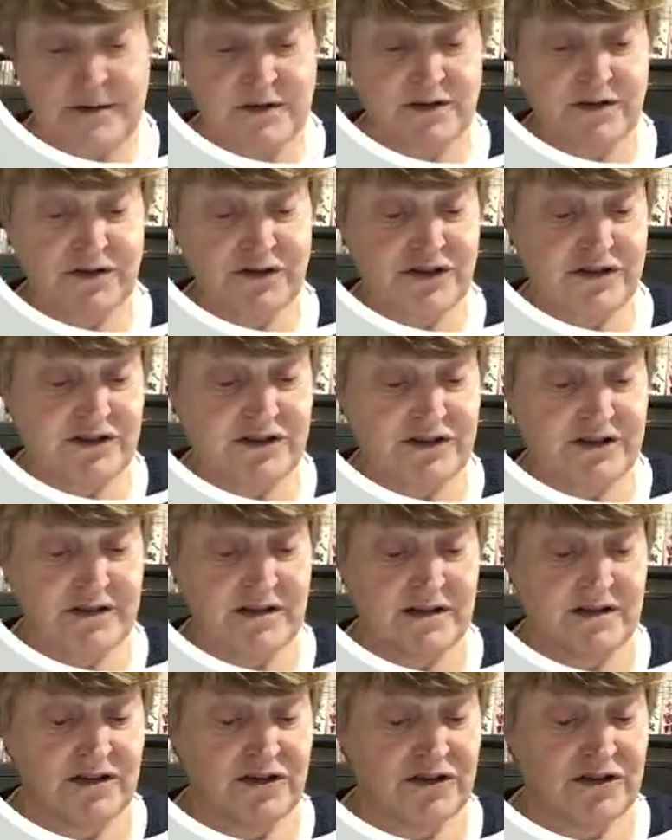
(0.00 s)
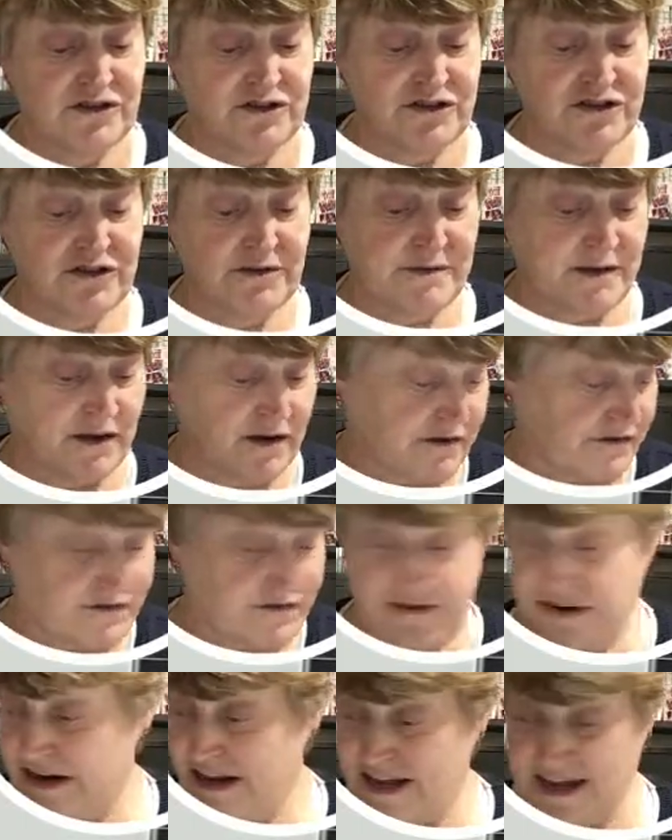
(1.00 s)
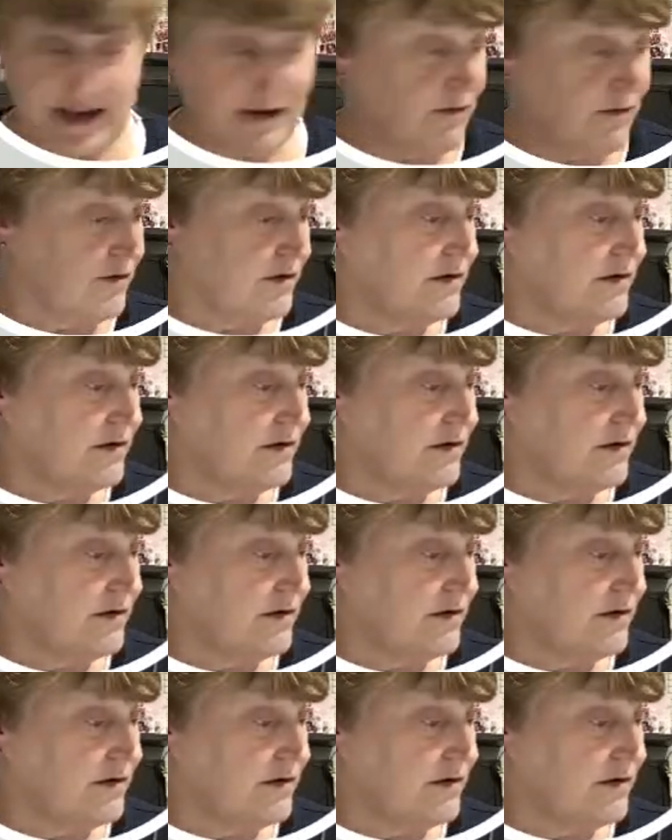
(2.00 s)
So I'll just chop that off for now.